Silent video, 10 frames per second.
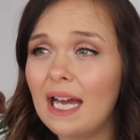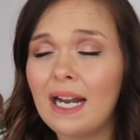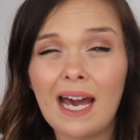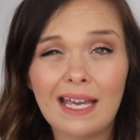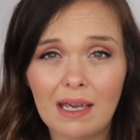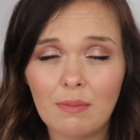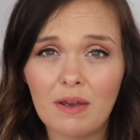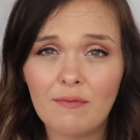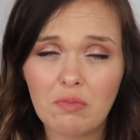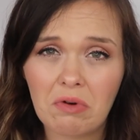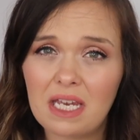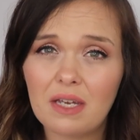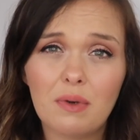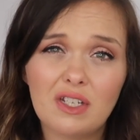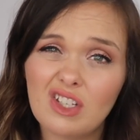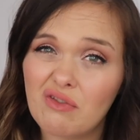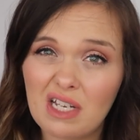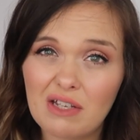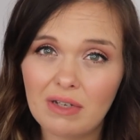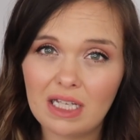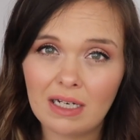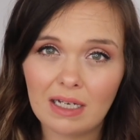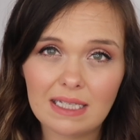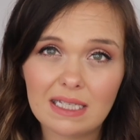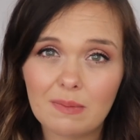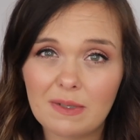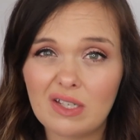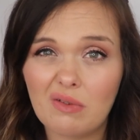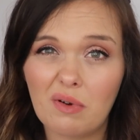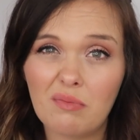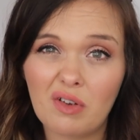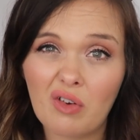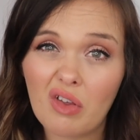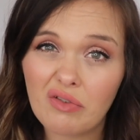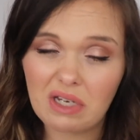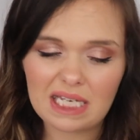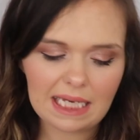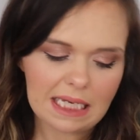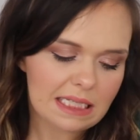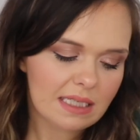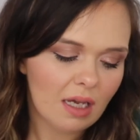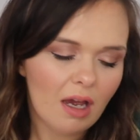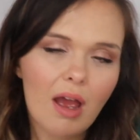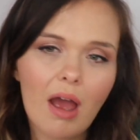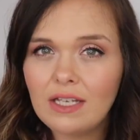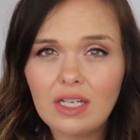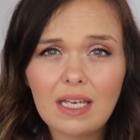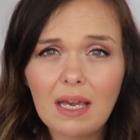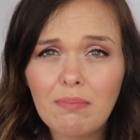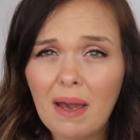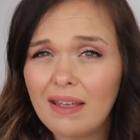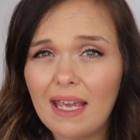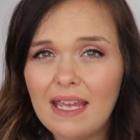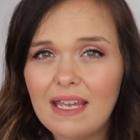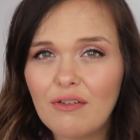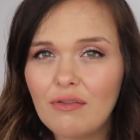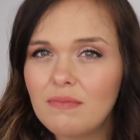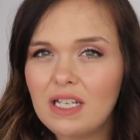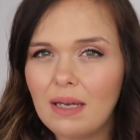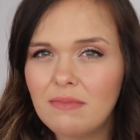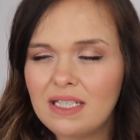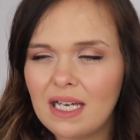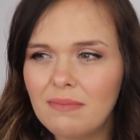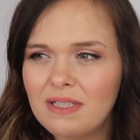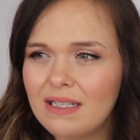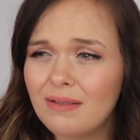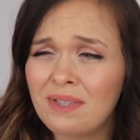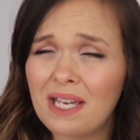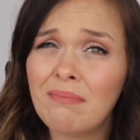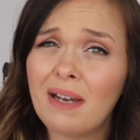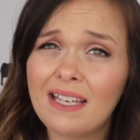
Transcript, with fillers: and I get a bit of a break, which is really, really nice, especially when we've got 3 kids. I do get backache from time to time still. I'm getting